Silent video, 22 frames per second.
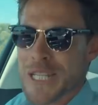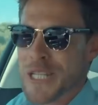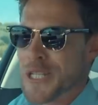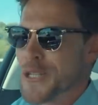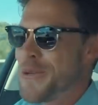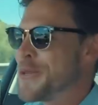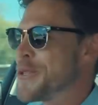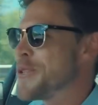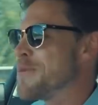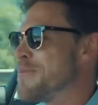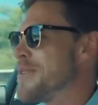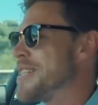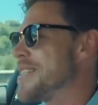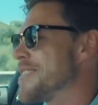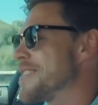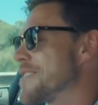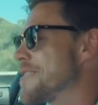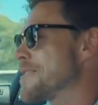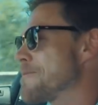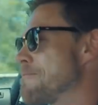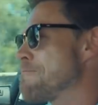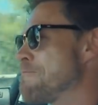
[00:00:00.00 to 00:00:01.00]
Newton
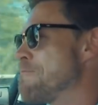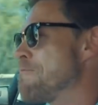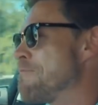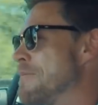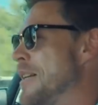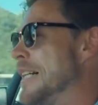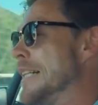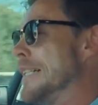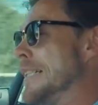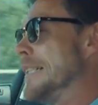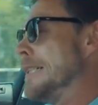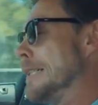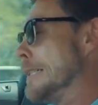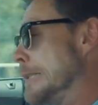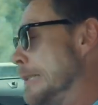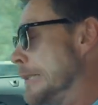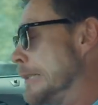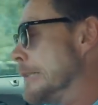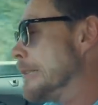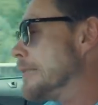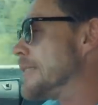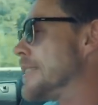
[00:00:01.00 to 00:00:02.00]
meters.
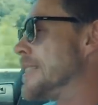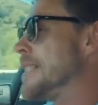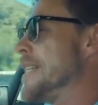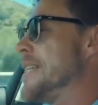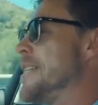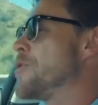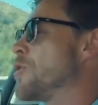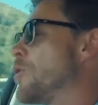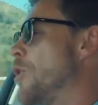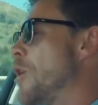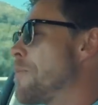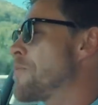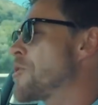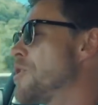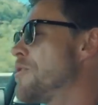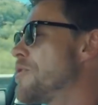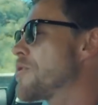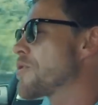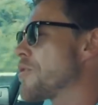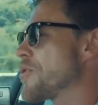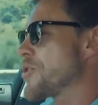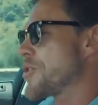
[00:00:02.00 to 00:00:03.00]
Diesel
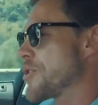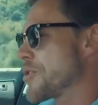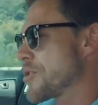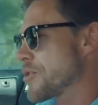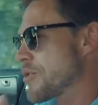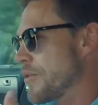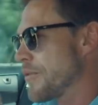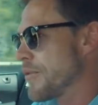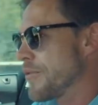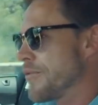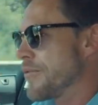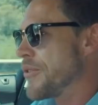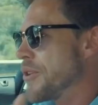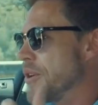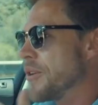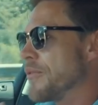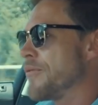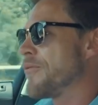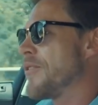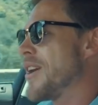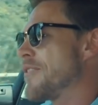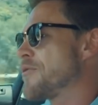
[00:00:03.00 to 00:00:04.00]
options consist of the
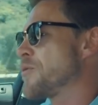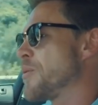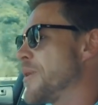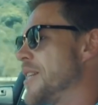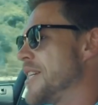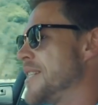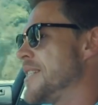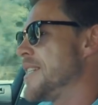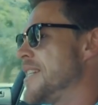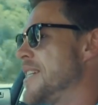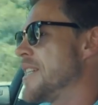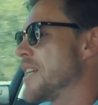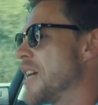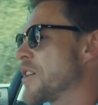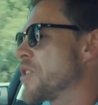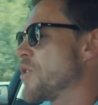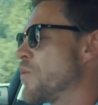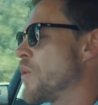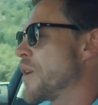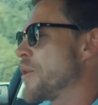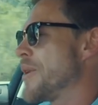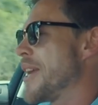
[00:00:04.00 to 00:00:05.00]
520D like
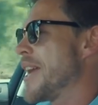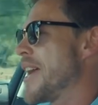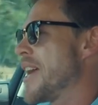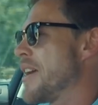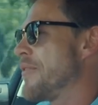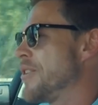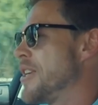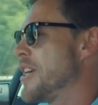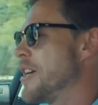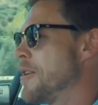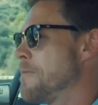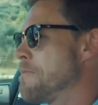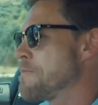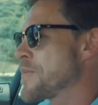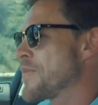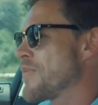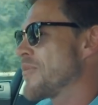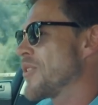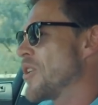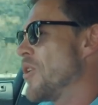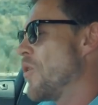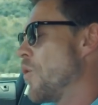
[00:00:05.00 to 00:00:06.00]
the one we have here,
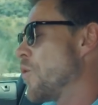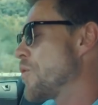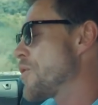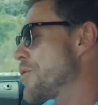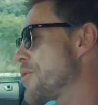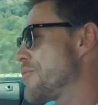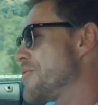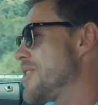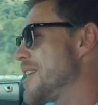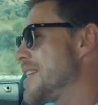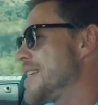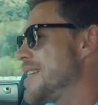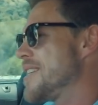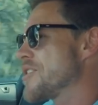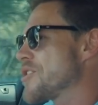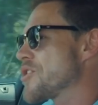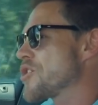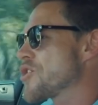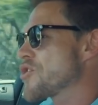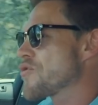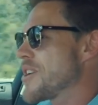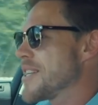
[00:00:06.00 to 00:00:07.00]
or the
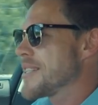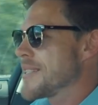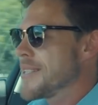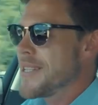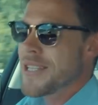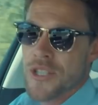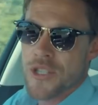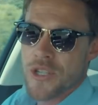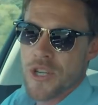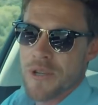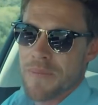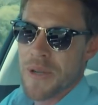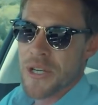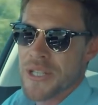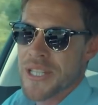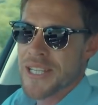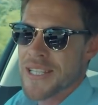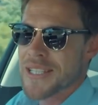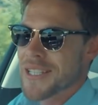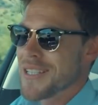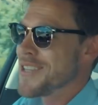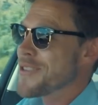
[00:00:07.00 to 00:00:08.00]
3-litre straight 6 turbo
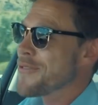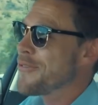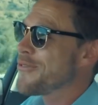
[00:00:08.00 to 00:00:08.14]
diesel in the